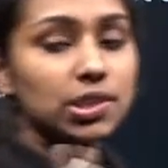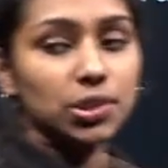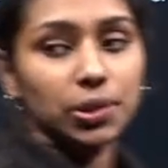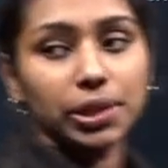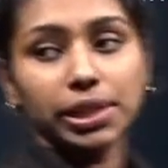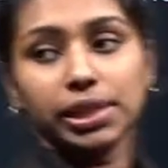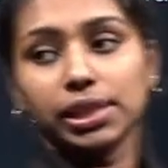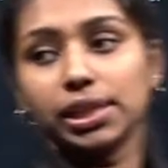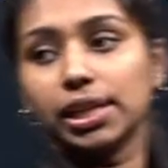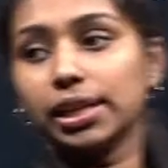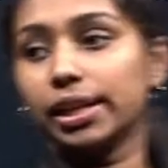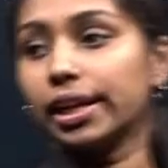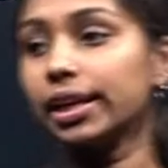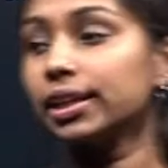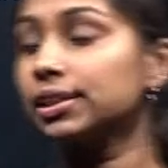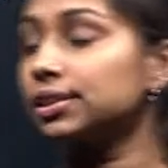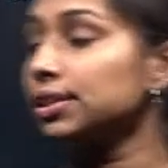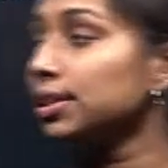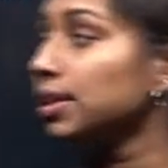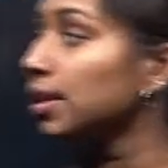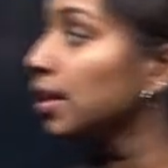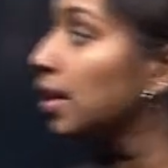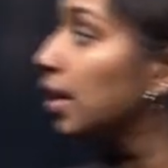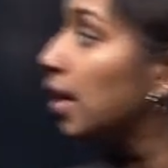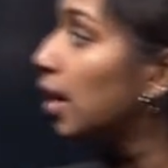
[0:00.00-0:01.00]
or incorrect.
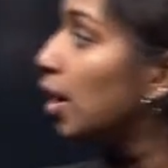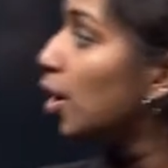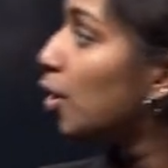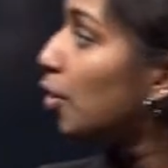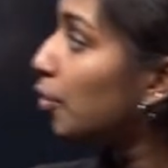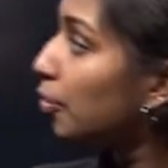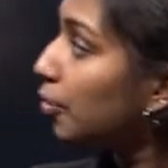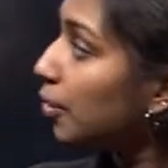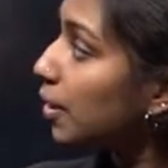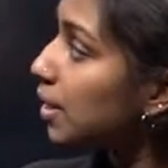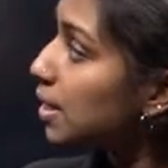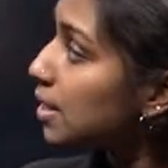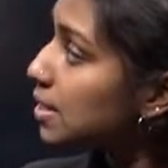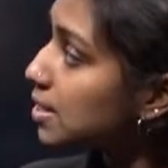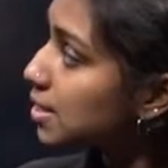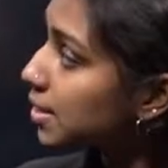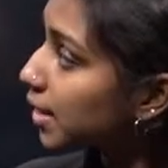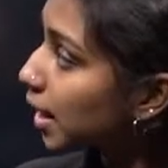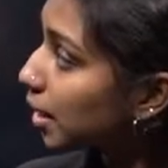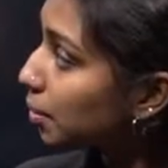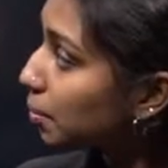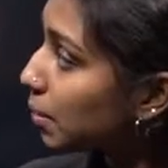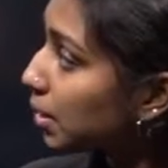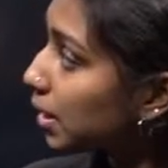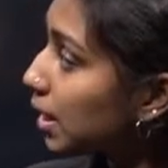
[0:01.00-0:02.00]
First
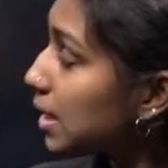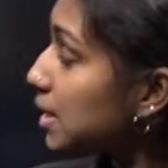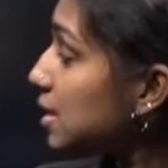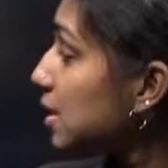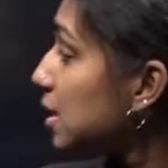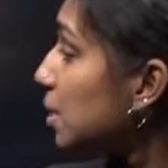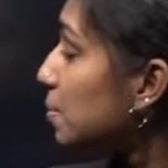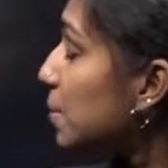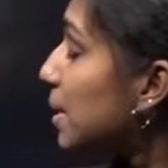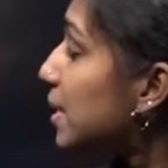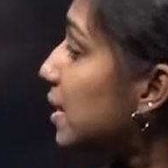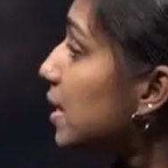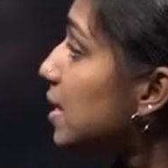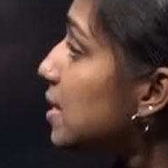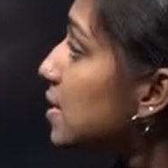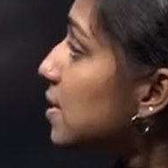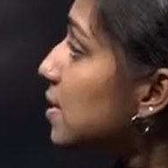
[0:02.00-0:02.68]
statement is the metals